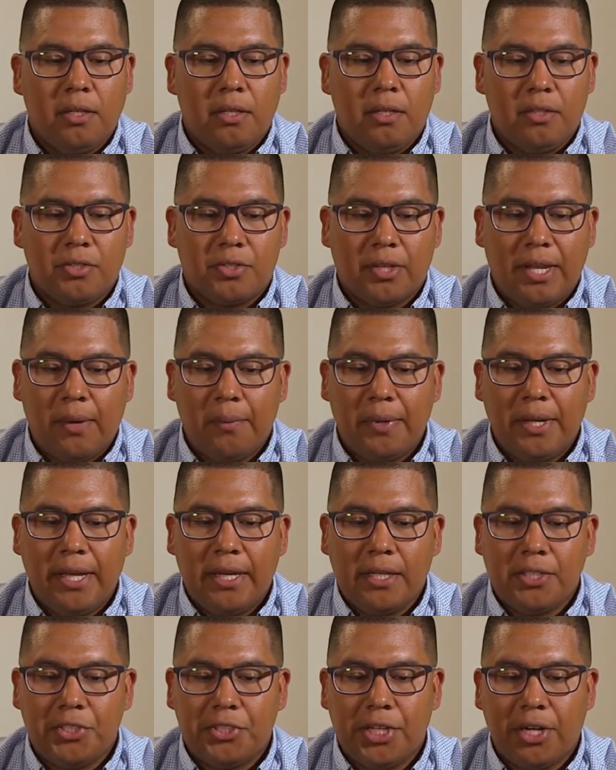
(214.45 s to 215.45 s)
so that way they
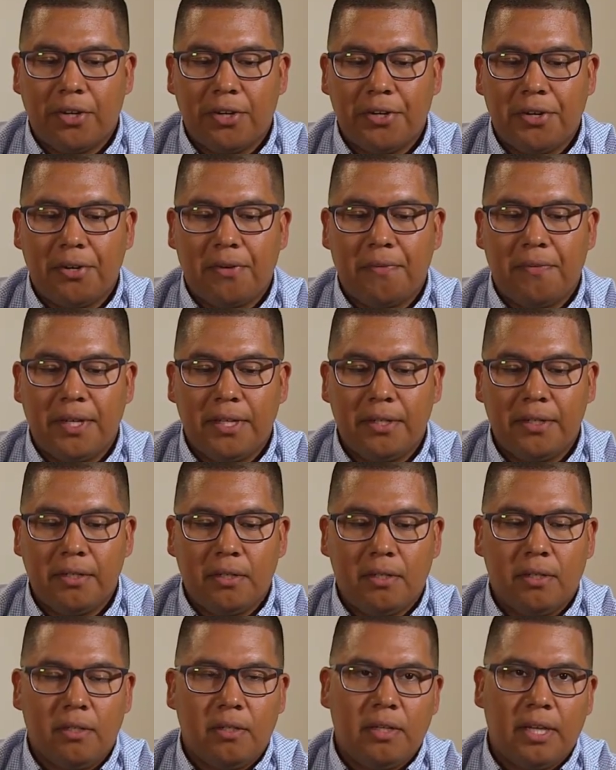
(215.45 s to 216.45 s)
can share your event
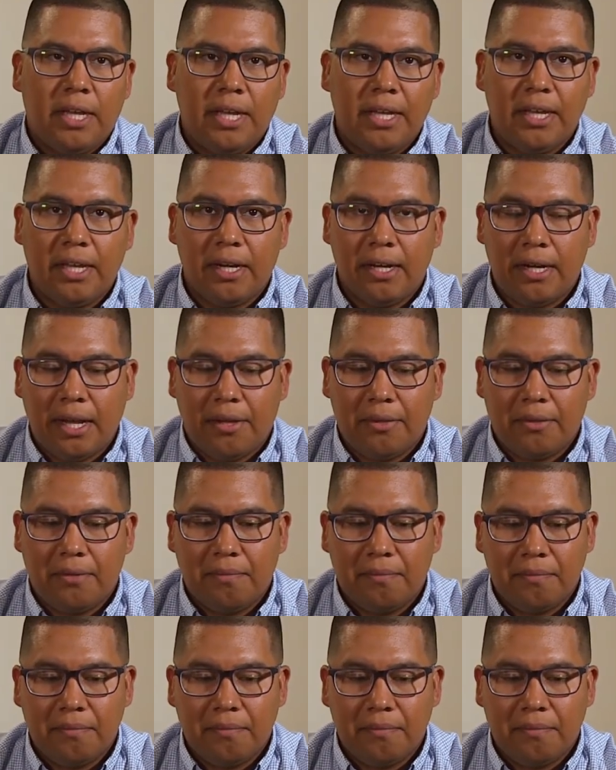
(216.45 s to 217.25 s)
and get it out.